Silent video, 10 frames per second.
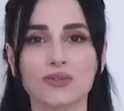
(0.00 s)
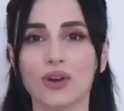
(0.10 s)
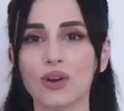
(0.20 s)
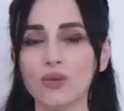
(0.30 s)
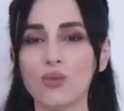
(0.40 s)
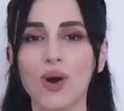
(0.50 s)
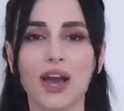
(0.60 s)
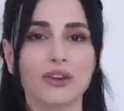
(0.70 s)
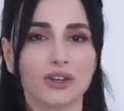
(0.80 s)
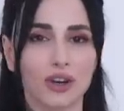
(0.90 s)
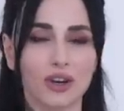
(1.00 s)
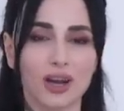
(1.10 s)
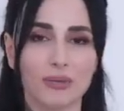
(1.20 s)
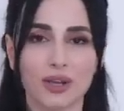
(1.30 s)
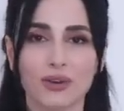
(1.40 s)
for why you're not
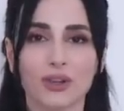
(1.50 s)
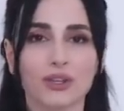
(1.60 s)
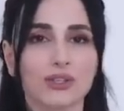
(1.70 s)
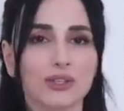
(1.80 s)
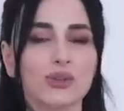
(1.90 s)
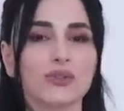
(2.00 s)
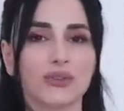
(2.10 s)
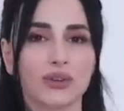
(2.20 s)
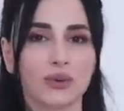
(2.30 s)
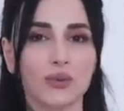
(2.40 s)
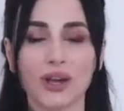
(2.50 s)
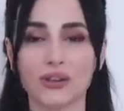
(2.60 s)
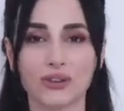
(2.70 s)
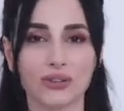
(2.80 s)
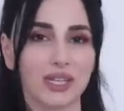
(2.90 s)
coming, or excuse for why
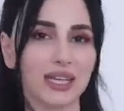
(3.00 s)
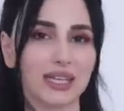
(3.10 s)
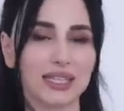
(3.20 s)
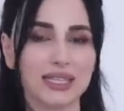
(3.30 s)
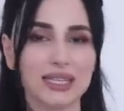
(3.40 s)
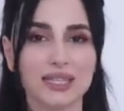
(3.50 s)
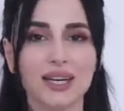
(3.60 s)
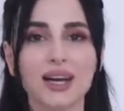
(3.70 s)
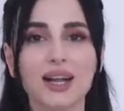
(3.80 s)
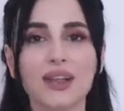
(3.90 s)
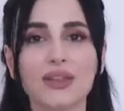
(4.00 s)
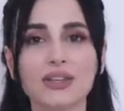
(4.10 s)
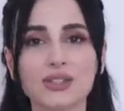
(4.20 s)
you're not taking a seat. The